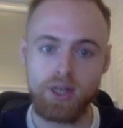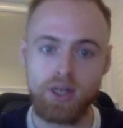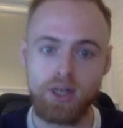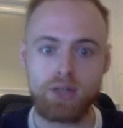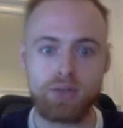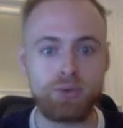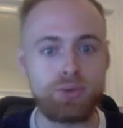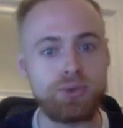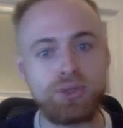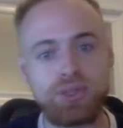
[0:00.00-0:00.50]

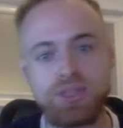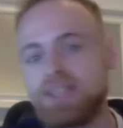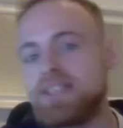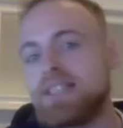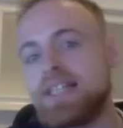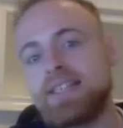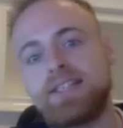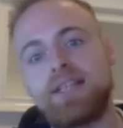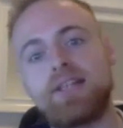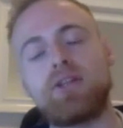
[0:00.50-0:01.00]
you see
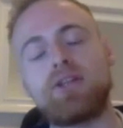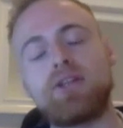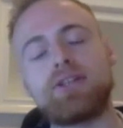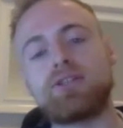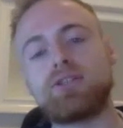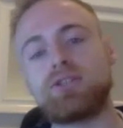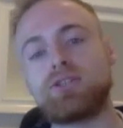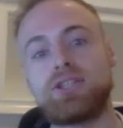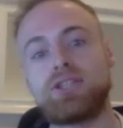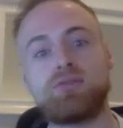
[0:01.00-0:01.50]
the
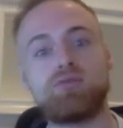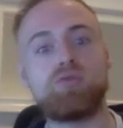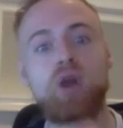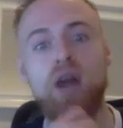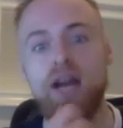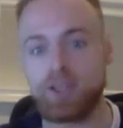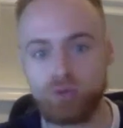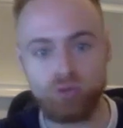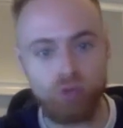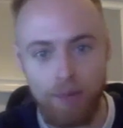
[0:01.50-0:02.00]
technology
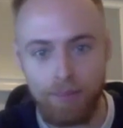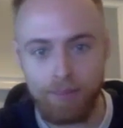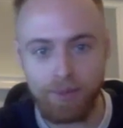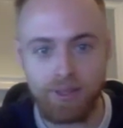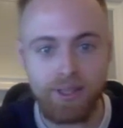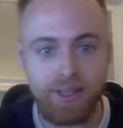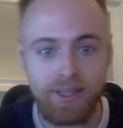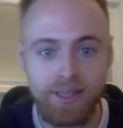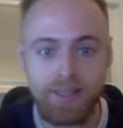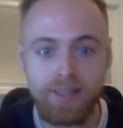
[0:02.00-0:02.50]
rise
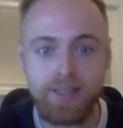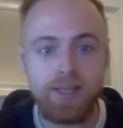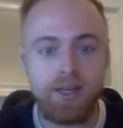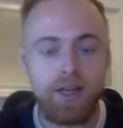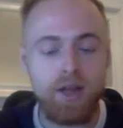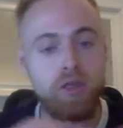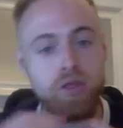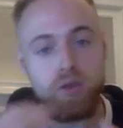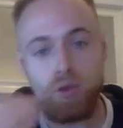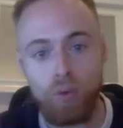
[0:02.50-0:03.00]
rapidly
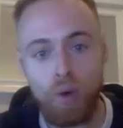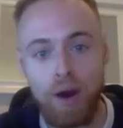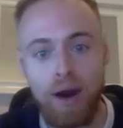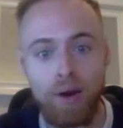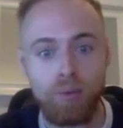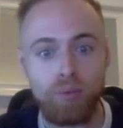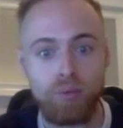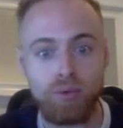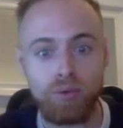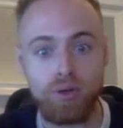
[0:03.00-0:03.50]
throughout.